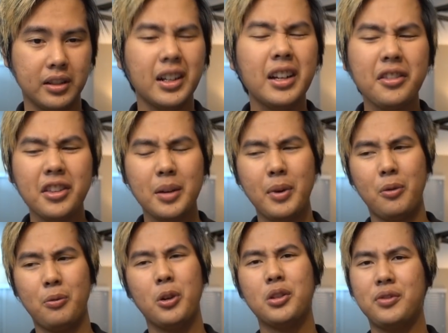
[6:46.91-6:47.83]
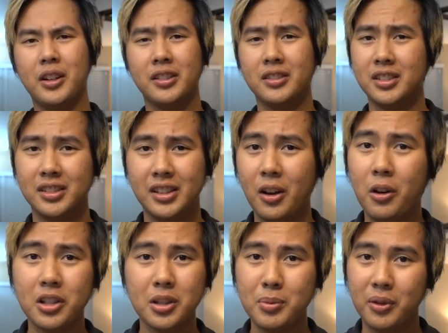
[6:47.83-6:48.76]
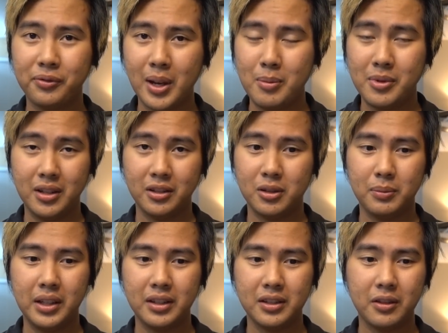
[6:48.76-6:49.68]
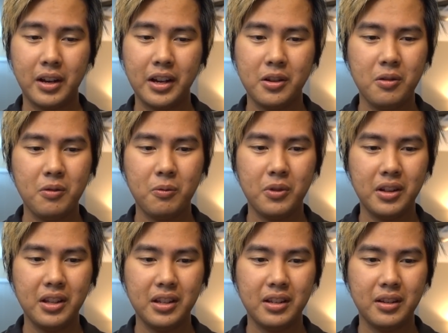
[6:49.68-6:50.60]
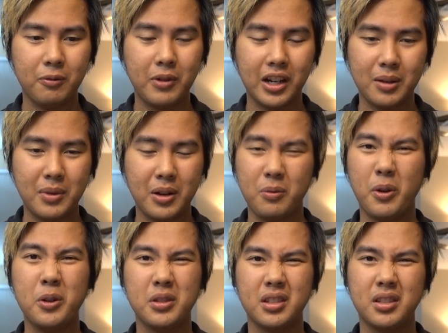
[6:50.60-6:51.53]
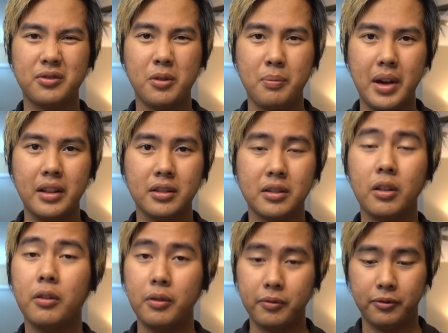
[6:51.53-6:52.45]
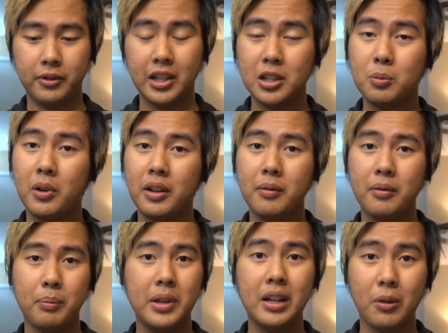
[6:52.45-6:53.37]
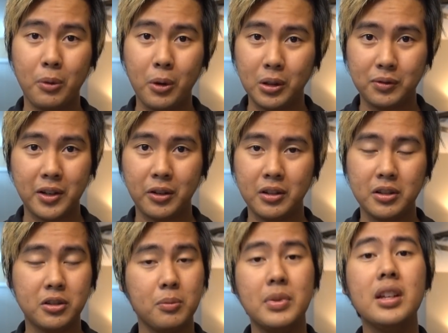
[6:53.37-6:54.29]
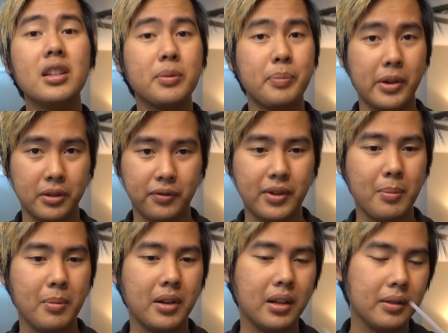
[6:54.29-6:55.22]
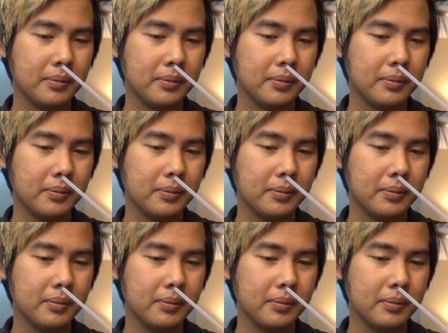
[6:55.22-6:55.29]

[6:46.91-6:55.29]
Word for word: Another thing about rose fragrances, they all smell feminine to me, so I don't really recommend roses for men. So this one, being a rose fragrance, to me smells feminine.